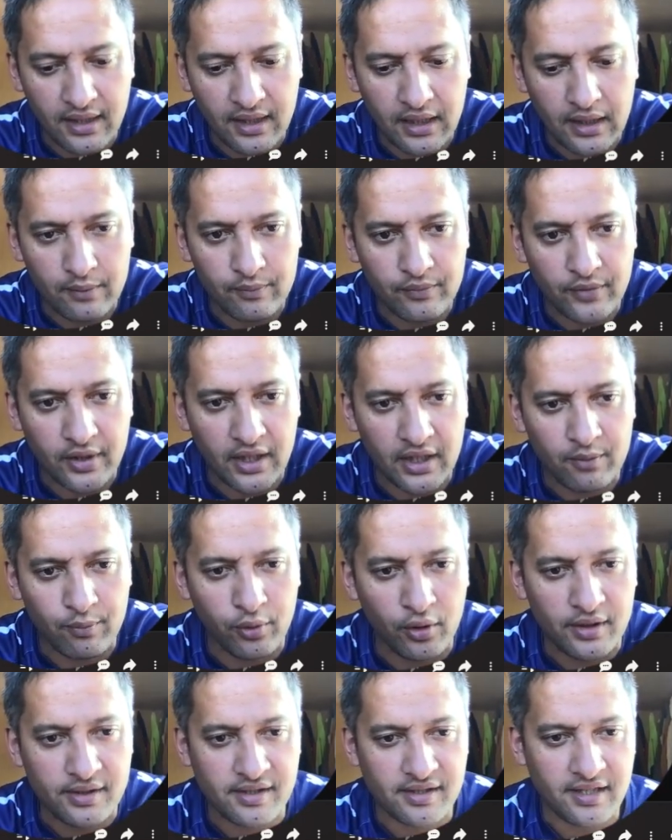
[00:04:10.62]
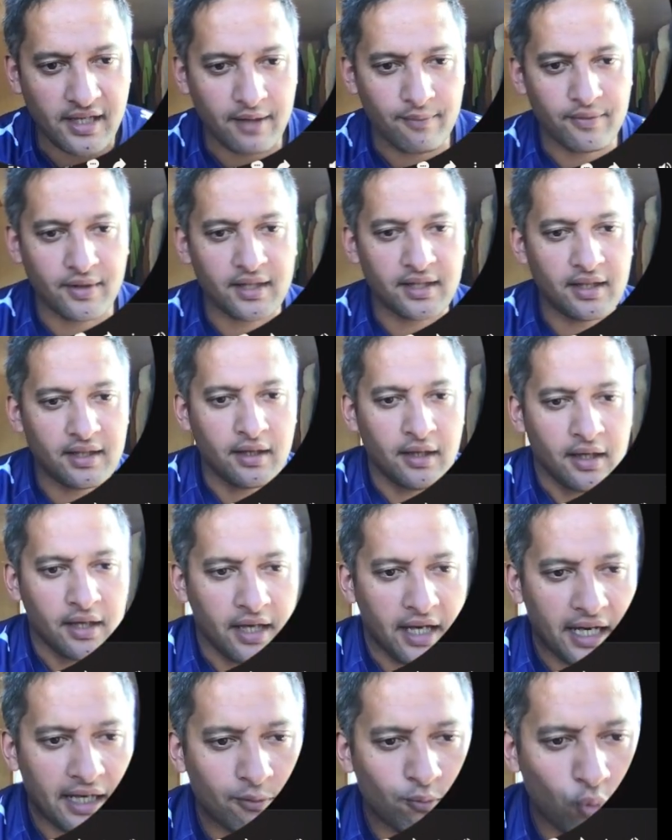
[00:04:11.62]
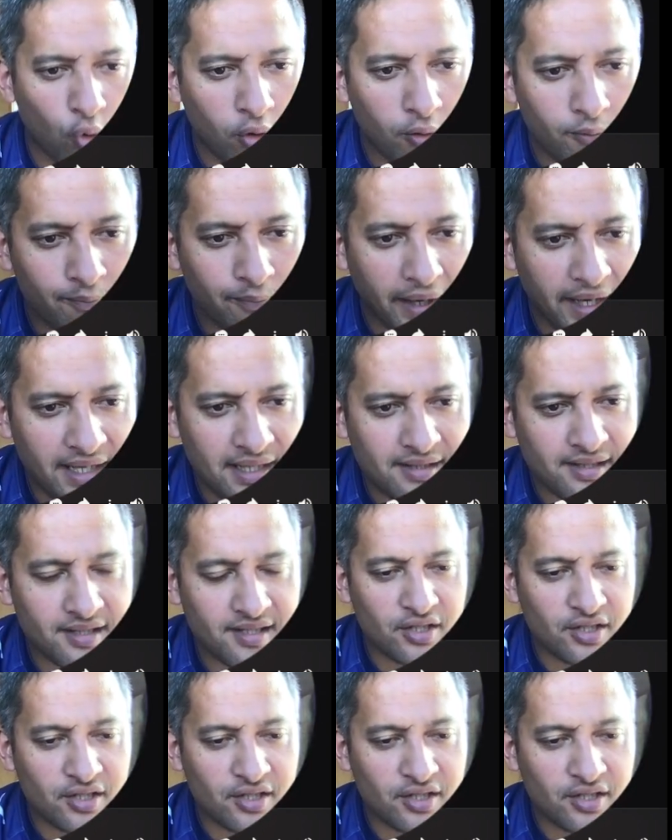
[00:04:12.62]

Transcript: It applies the same thing. And warm bass,